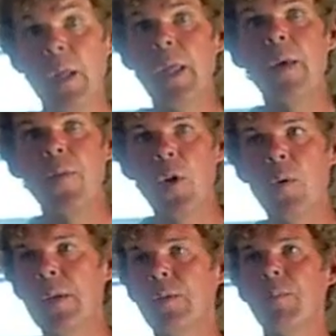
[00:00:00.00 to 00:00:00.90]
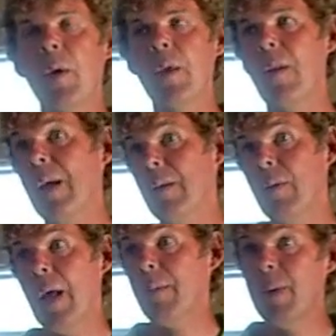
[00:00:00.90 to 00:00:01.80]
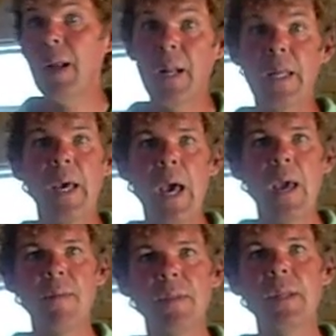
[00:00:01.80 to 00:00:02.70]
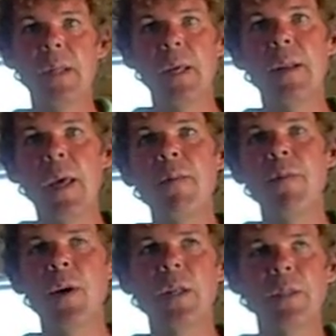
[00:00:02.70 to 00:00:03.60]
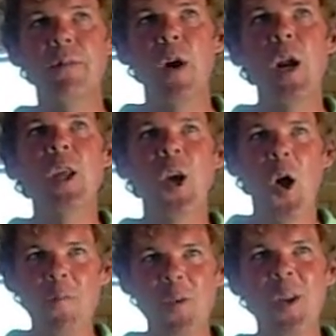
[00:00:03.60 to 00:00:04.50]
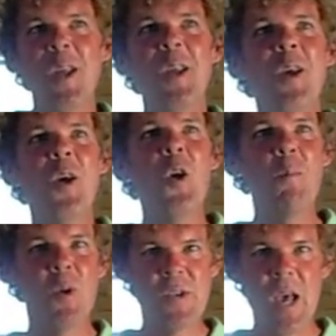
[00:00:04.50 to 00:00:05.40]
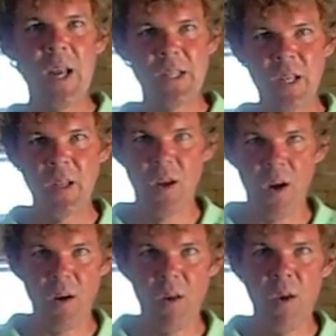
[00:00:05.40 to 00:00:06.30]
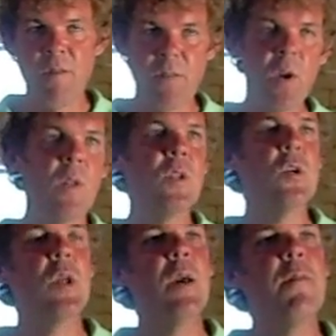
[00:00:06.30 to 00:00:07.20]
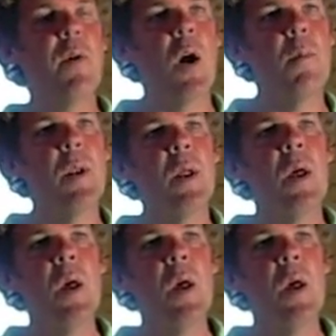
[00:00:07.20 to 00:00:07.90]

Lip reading: really get through. It's like being in a cave. It's a neat feel. It's a very comforting, protecting feel that you get from it.